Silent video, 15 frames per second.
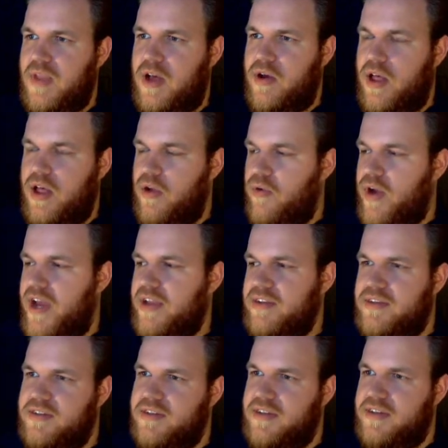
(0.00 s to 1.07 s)
I'll write
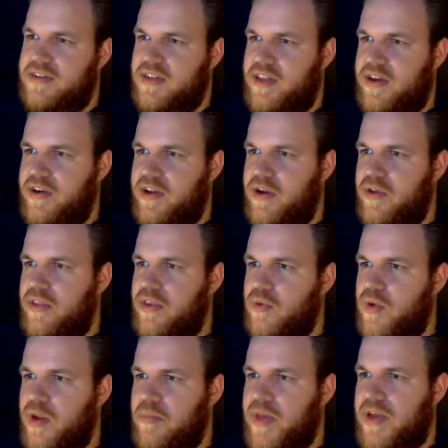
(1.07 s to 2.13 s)
to let her know that
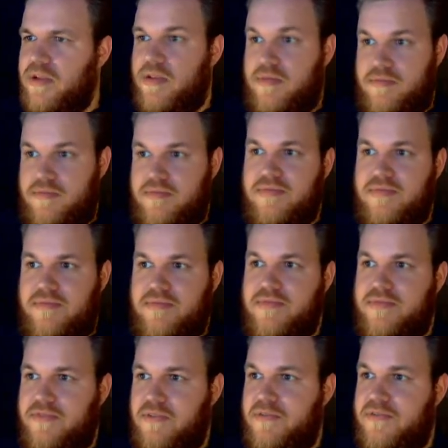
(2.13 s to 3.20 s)
you want a medal.
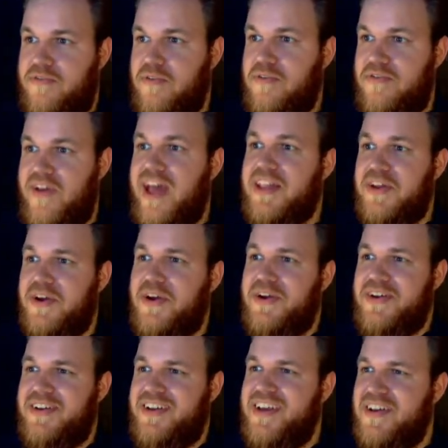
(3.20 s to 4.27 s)
For valor.
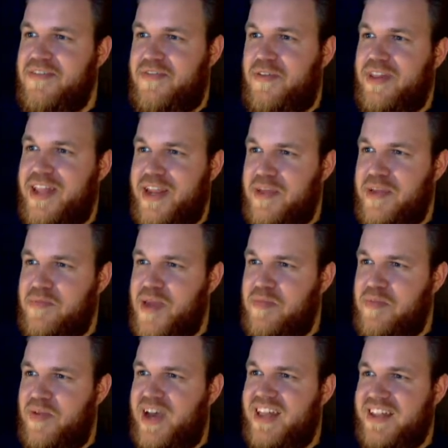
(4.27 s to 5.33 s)
For letting
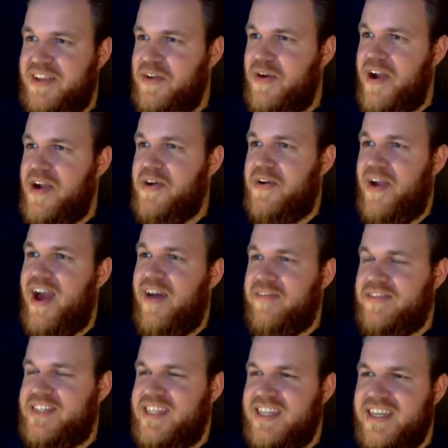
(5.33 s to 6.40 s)
me pilot your
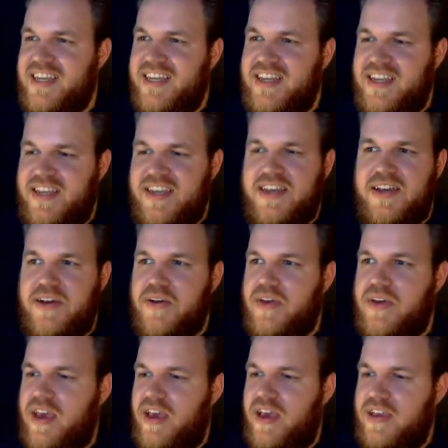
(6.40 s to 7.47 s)
aircraft.
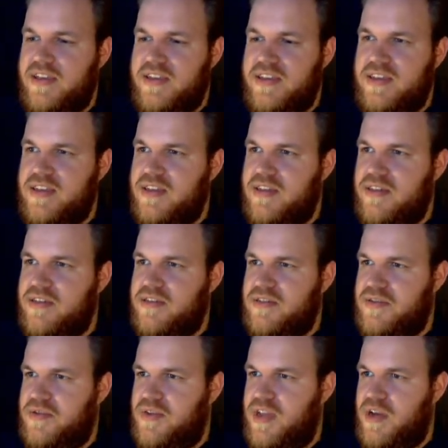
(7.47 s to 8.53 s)
Okay.
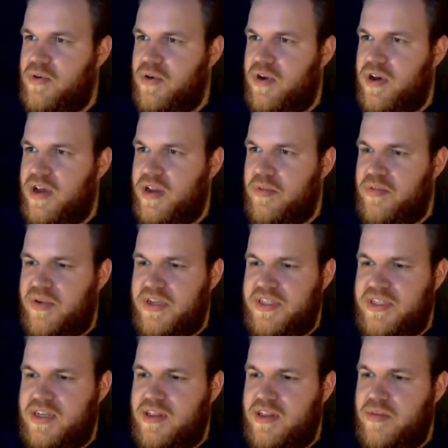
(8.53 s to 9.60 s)
So now we're on a pretty
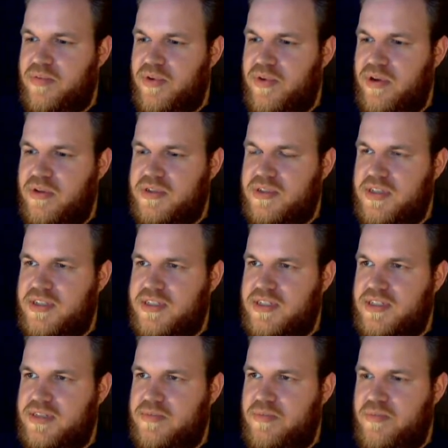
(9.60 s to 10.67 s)
solid approach.
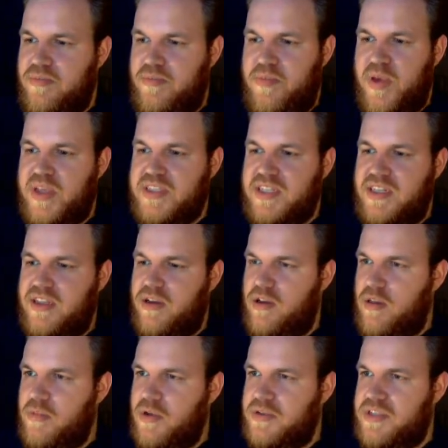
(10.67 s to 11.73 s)
Let's basically
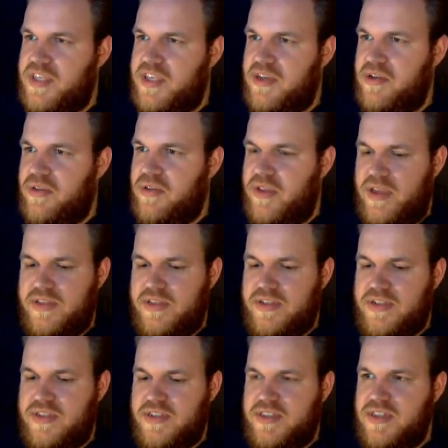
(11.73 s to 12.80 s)
almost kill the
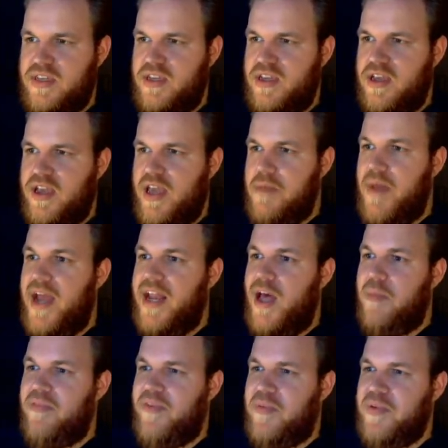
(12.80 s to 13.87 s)
engines. It might
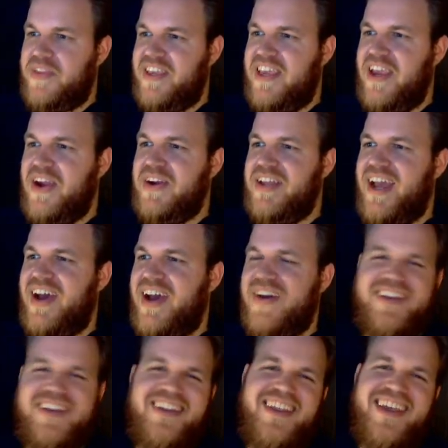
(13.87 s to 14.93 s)
help if I put the gear
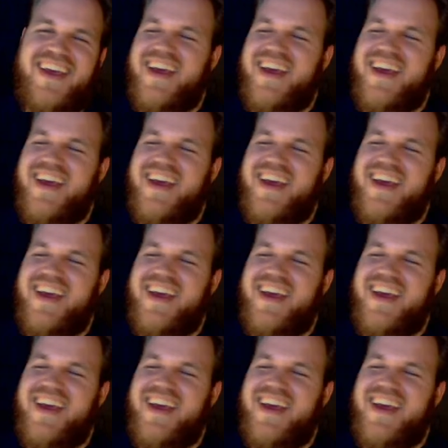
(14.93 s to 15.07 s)
down.